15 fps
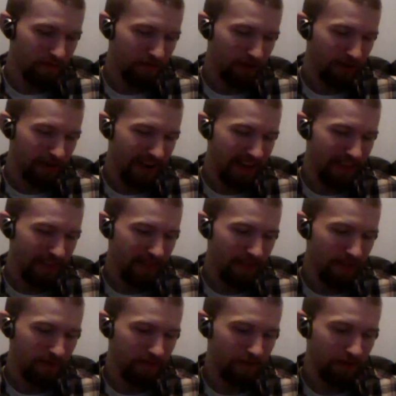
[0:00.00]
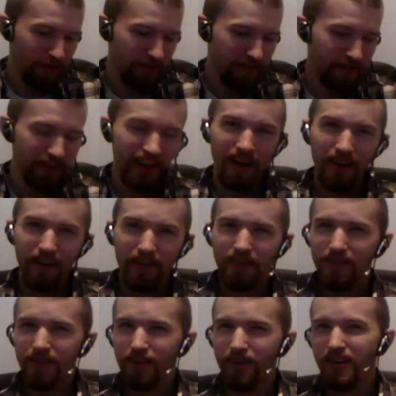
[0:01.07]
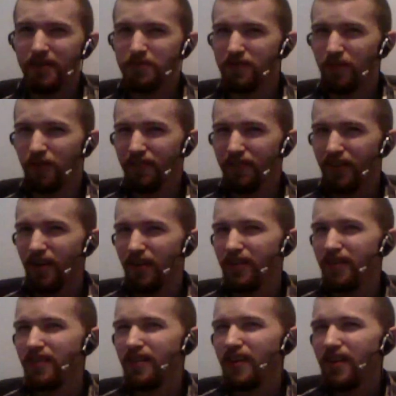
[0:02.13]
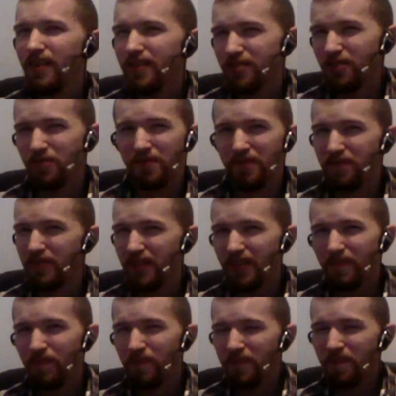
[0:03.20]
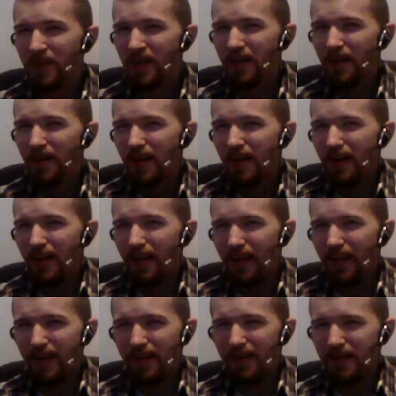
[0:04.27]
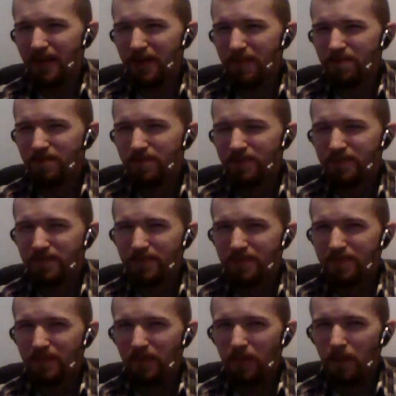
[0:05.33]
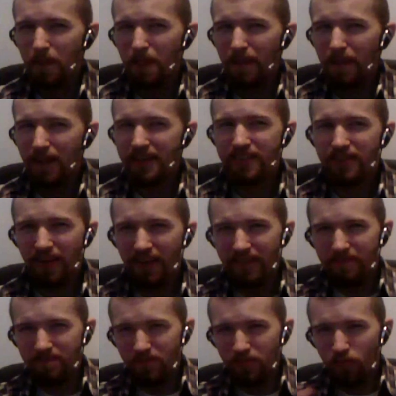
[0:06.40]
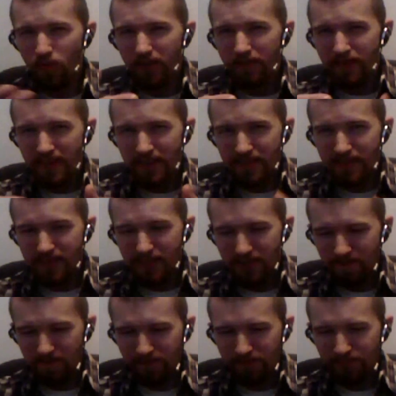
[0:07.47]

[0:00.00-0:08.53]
Verthagon. Her name's Verthagon, starts with a V. And he's on one of his